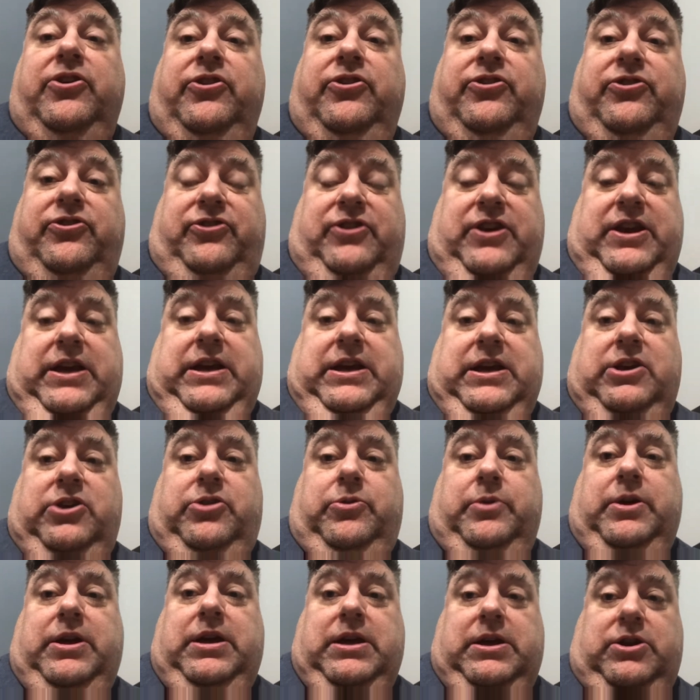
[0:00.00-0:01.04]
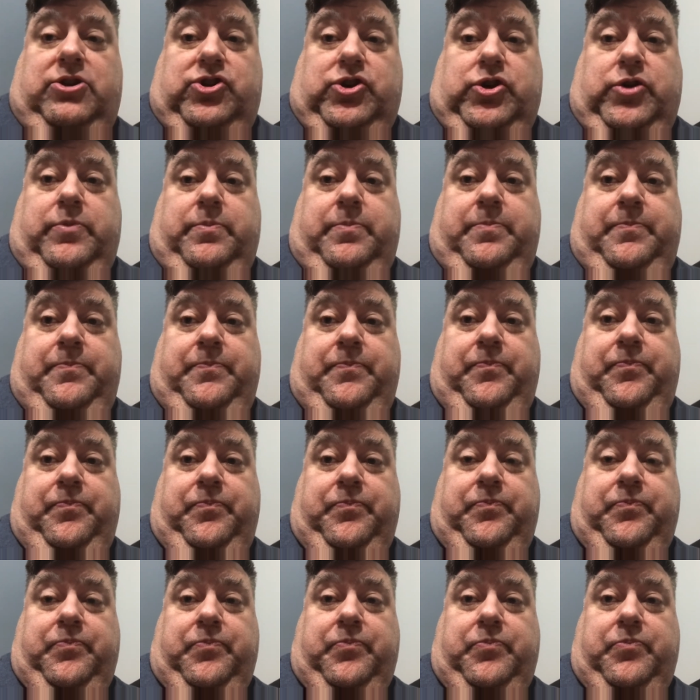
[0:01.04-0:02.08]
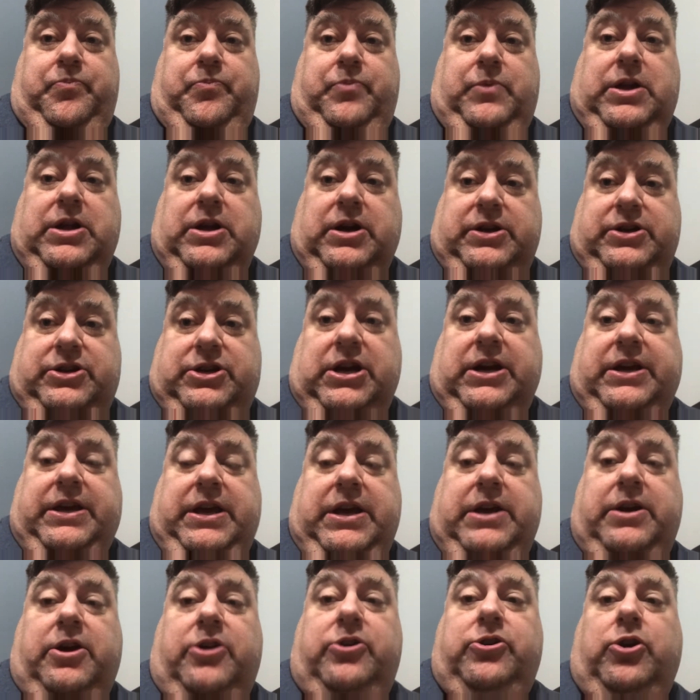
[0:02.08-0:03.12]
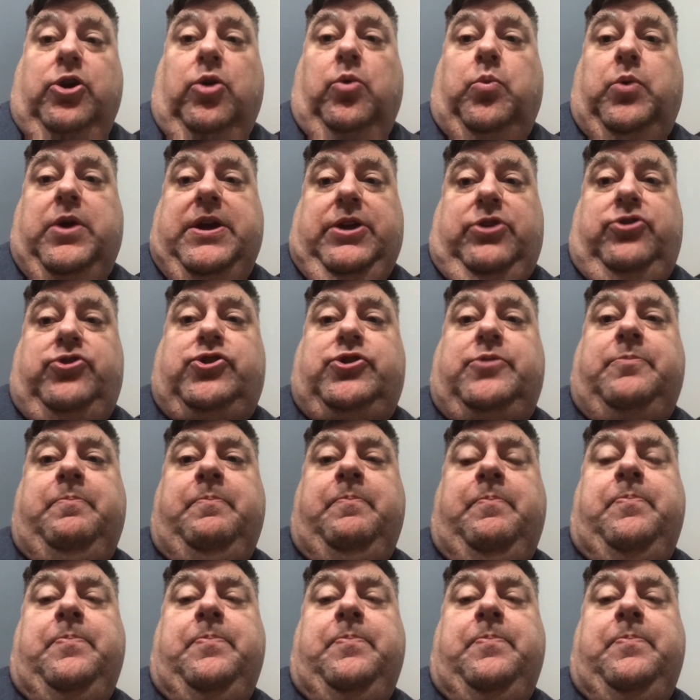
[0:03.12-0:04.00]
sneak into a hit, duck in under your reach.